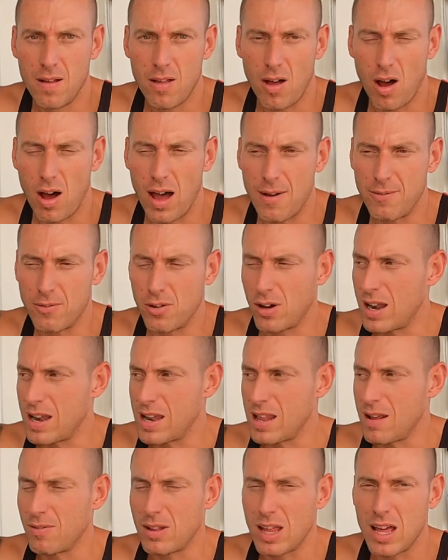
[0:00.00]
I haven't got
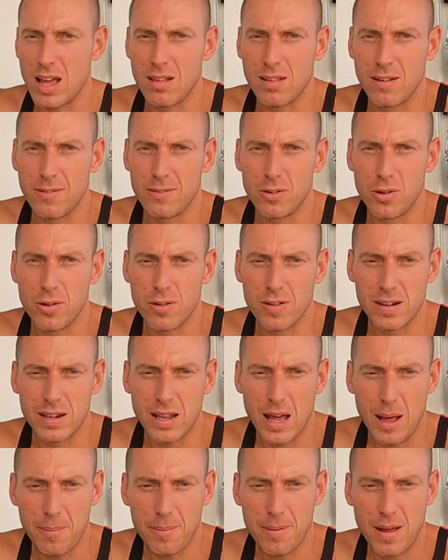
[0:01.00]
any of these that have loosened
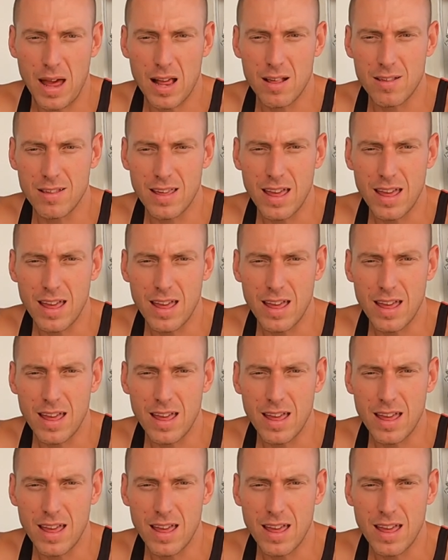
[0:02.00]
up as